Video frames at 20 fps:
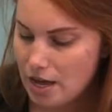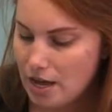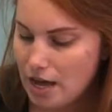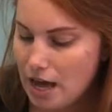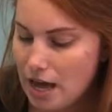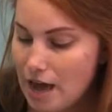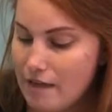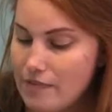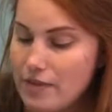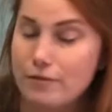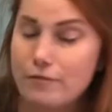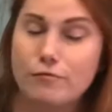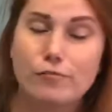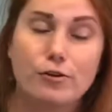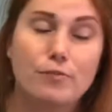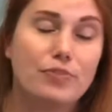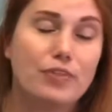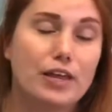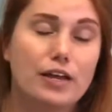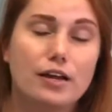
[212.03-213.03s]
And then
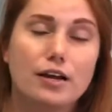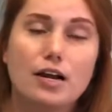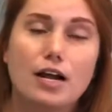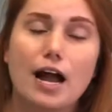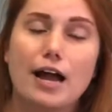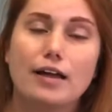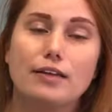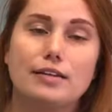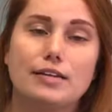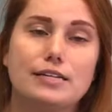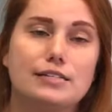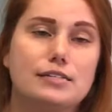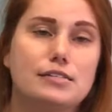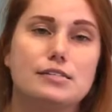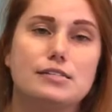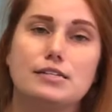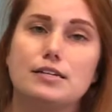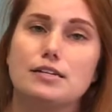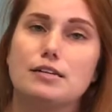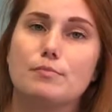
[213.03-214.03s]
from there, I like to
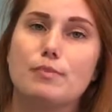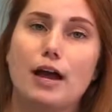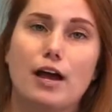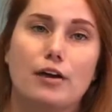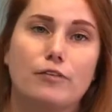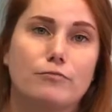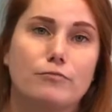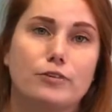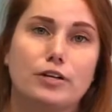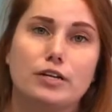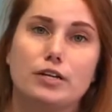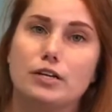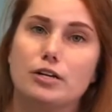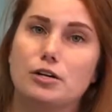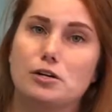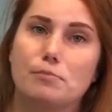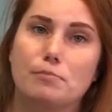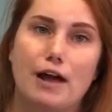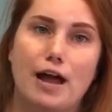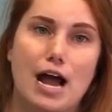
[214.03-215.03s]
see them every
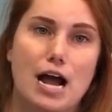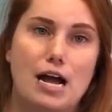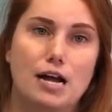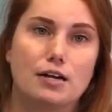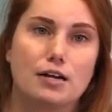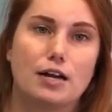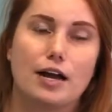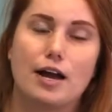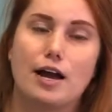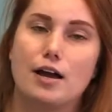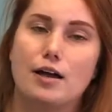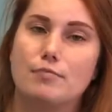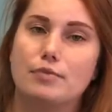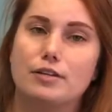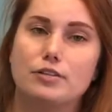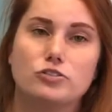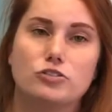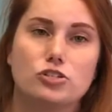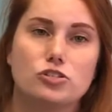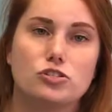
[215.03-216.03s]
year back
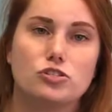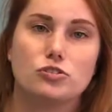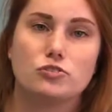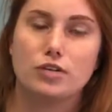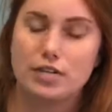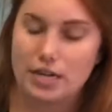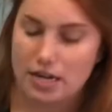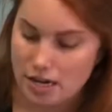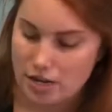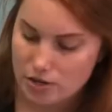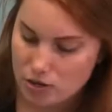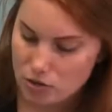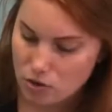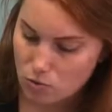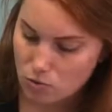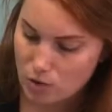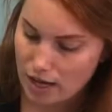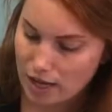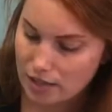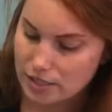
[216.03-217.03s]
and just do an
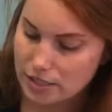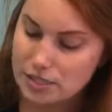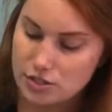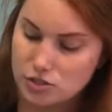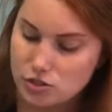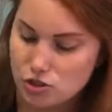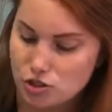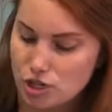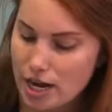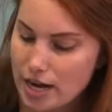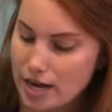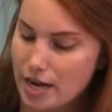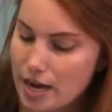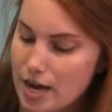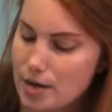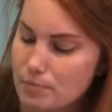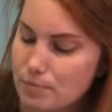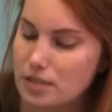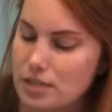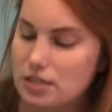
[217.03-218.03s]
annual wellness
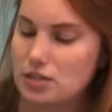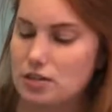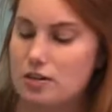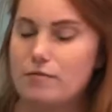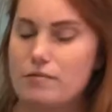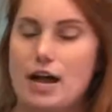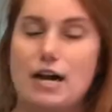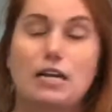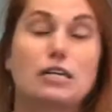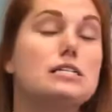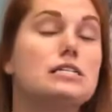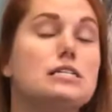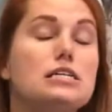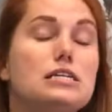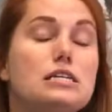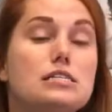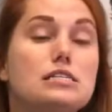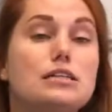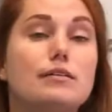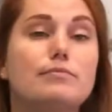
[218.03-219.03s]
checkup, get their
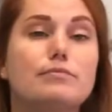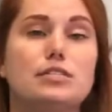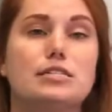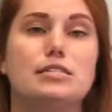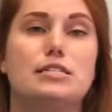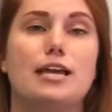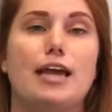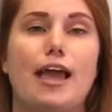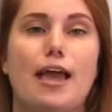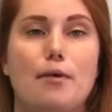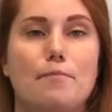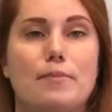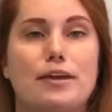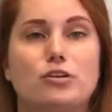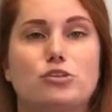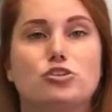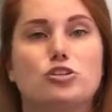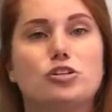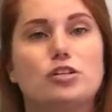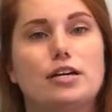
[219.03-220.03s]
vaccines up to date, make
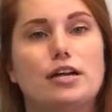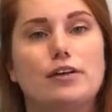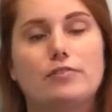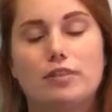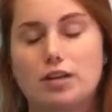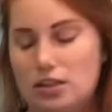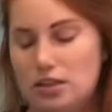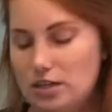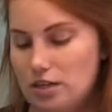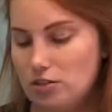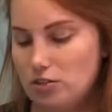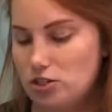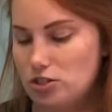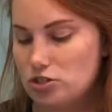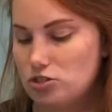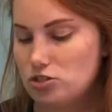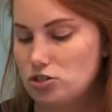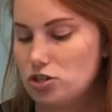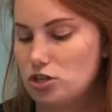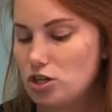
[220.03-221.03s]
sure that everything
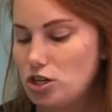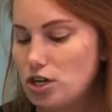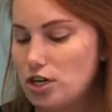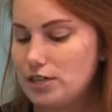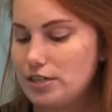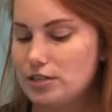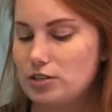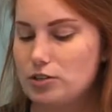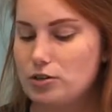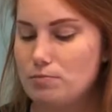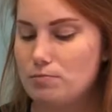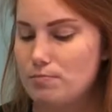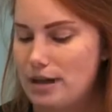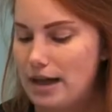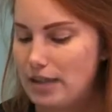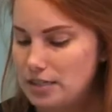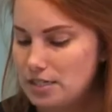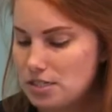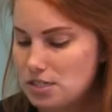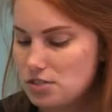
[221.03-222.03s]
looks good, that their
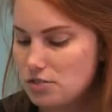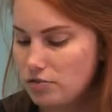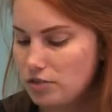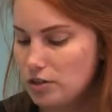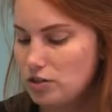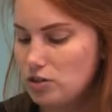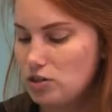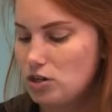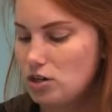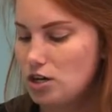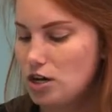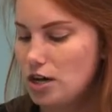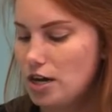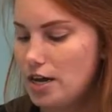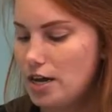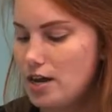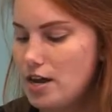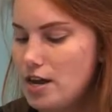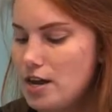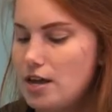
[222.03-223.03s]
bellies feel
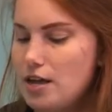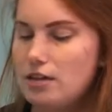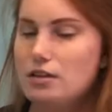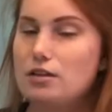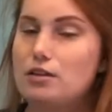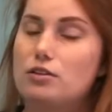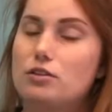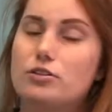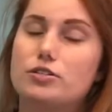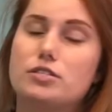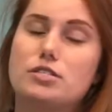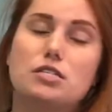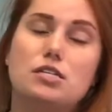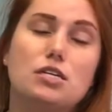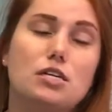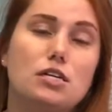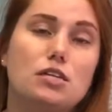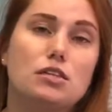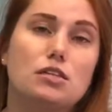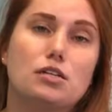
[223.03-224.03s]
good, that their
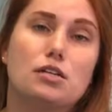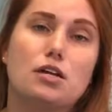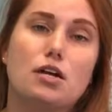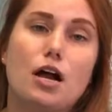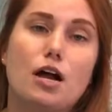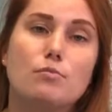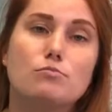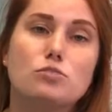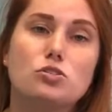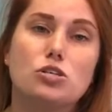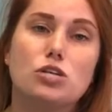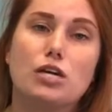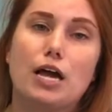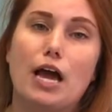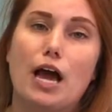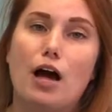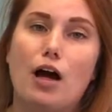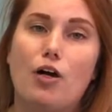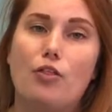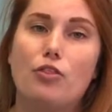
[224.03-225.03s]
teeth and gums look
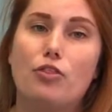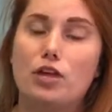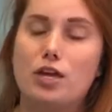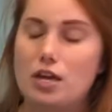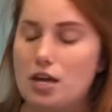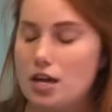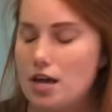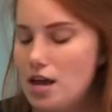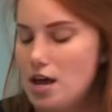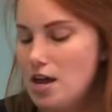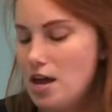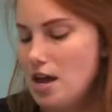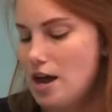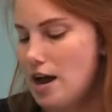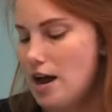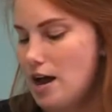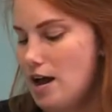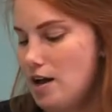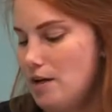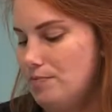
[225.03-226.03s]
healthy.
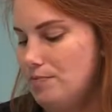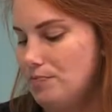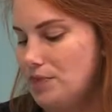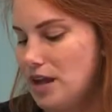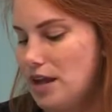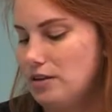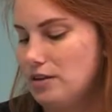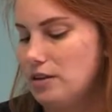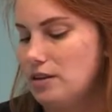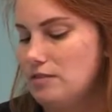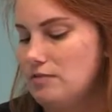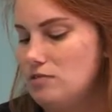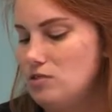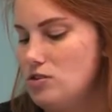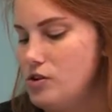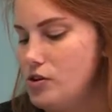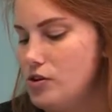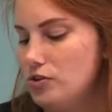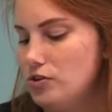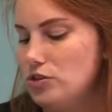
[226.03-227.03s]
And
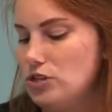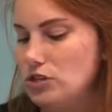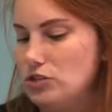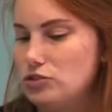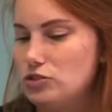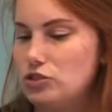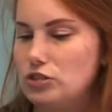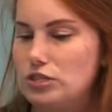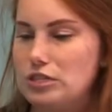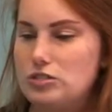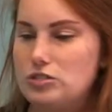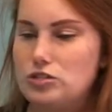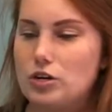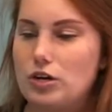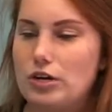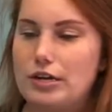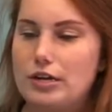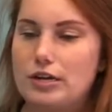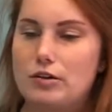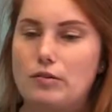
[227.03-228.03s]
usually
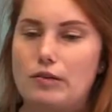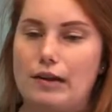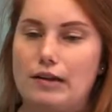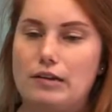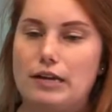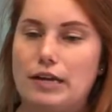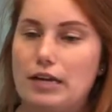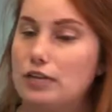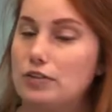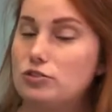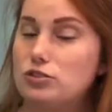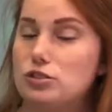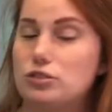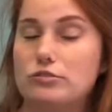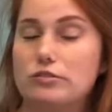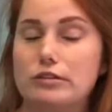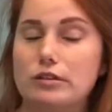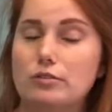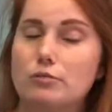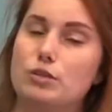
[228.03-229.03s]
starting around age
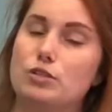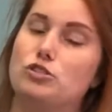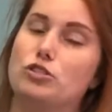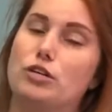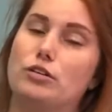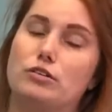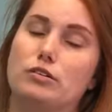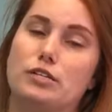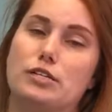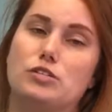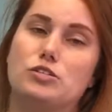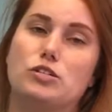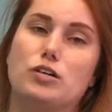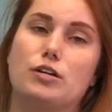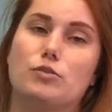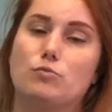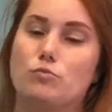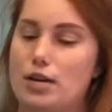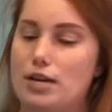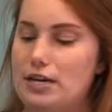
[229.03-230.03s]
3, we generally
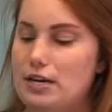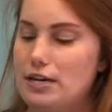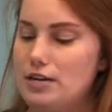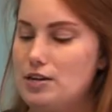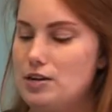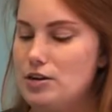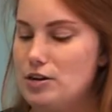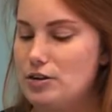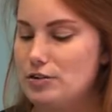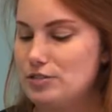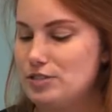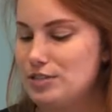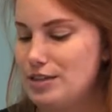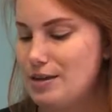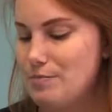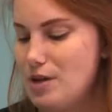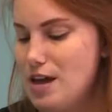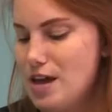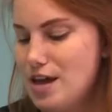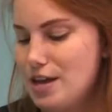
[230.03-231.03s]
start running,
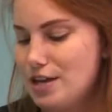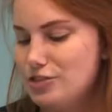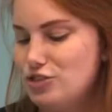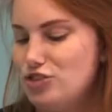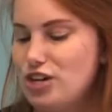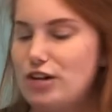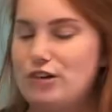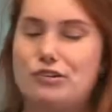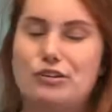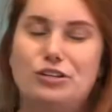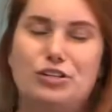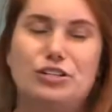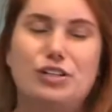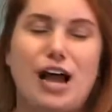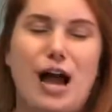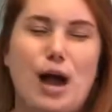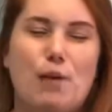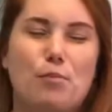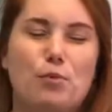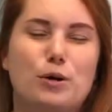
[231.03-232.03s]
some general
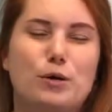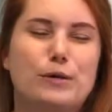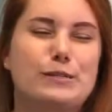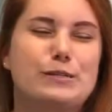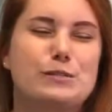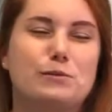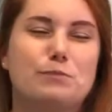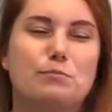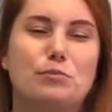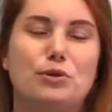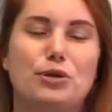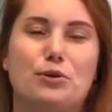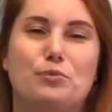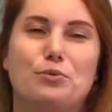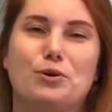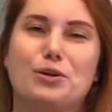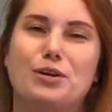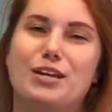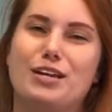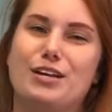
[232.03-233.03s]
lab work, some blood
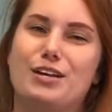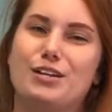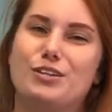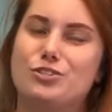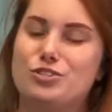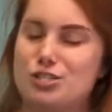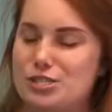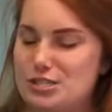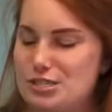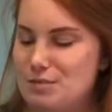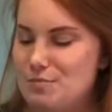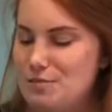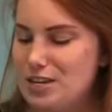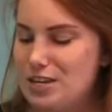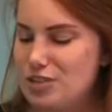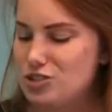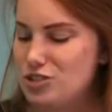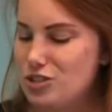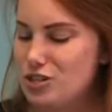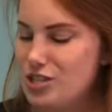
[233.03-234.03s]
work here, just to
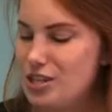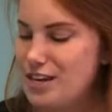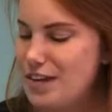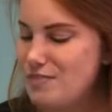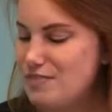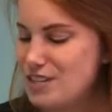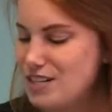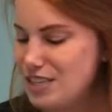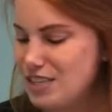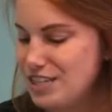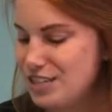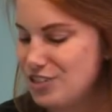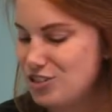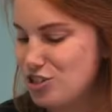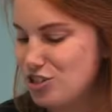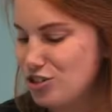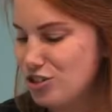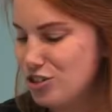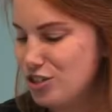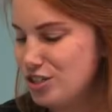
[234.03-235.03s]
make sure that everything
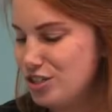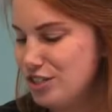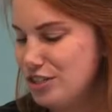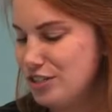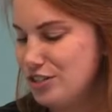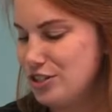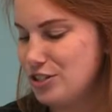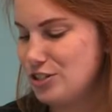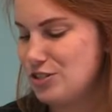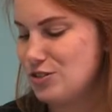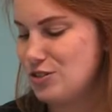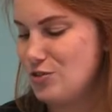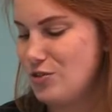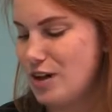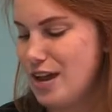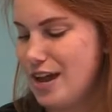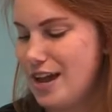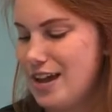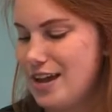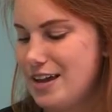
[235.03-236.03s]
internally looks
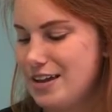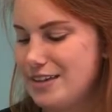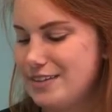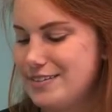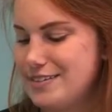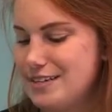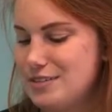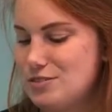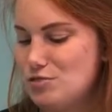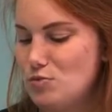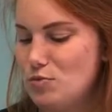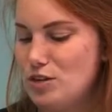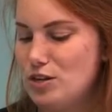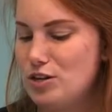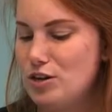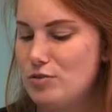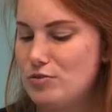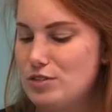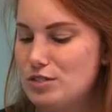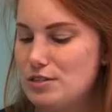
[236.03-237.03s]
okay. Because as we
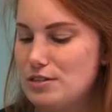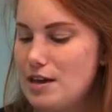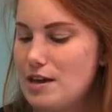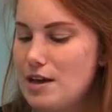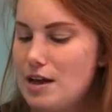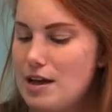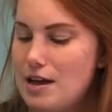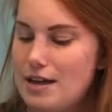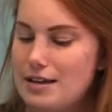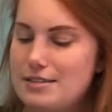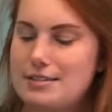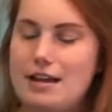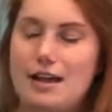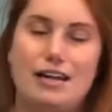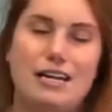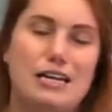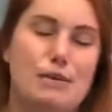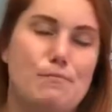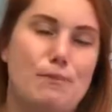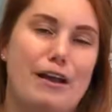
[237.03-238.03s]
know, as
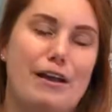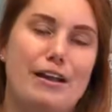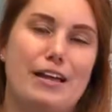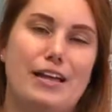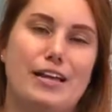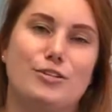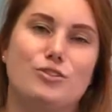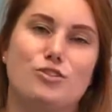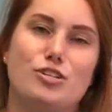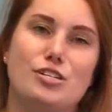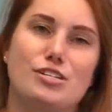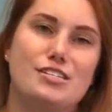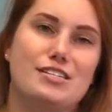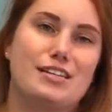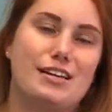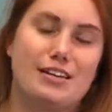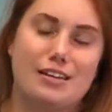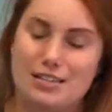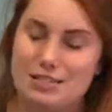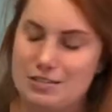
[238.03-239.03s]
any pet ages,
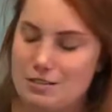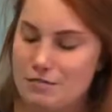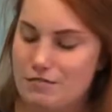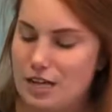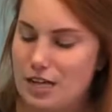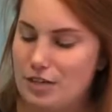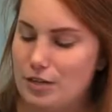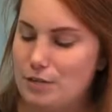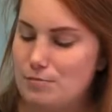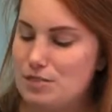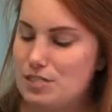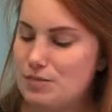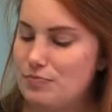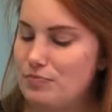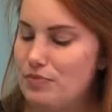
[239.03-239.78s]
they can develop some